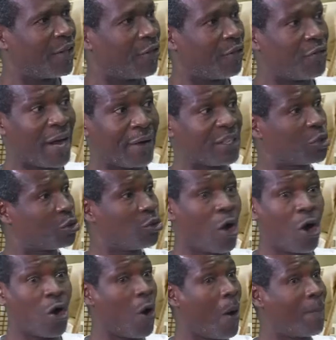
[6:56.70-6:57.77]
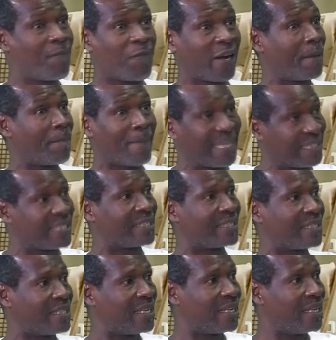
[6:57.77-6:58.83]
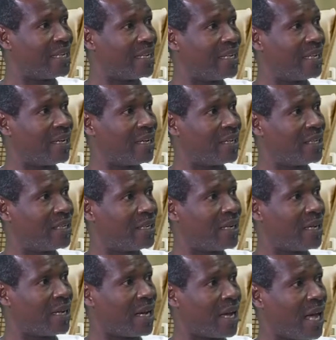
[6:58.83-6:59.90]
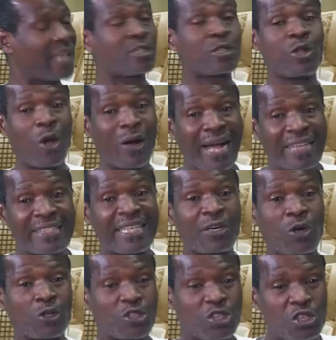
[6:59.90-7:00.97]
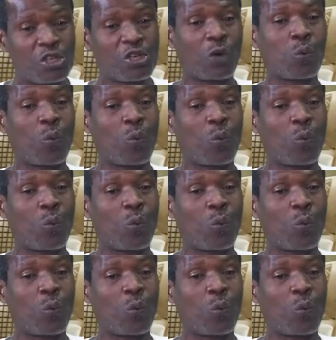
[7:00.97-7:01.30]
There is no hope for the masses as long as the constitution